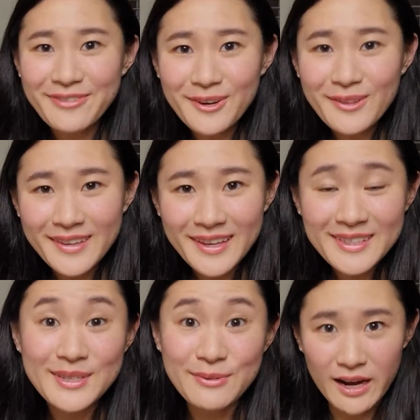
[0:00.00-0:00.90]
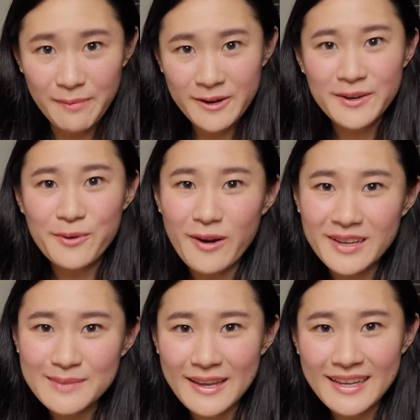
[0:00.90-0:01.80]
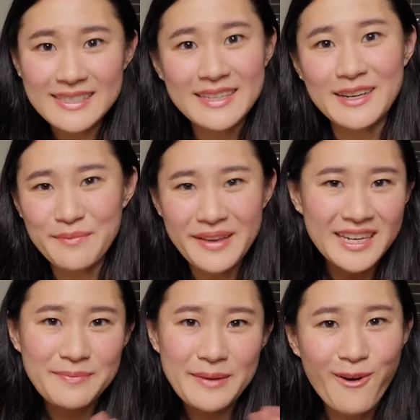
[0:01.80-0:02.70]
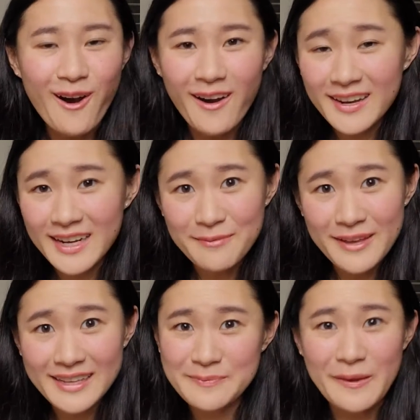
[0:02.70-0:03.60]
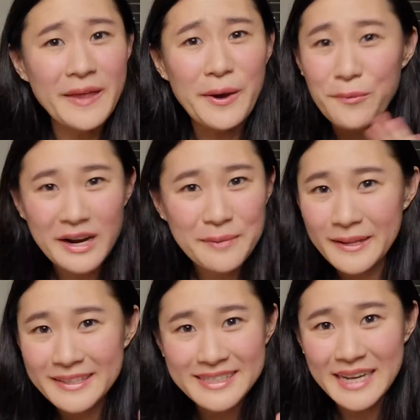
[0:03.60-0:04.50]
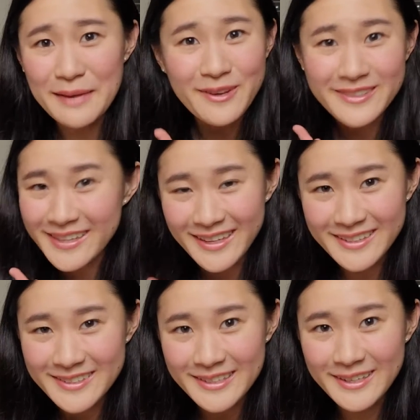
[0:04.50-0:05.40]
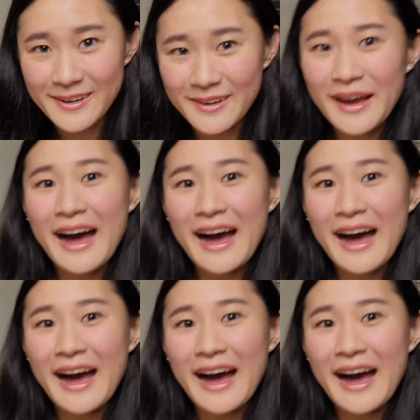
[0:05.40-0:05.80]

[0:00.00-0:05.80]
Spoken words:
If you're looking to upgrade your workspace, you know, make it a bit more ergonomic, spend that workplace stipend at the end of the year,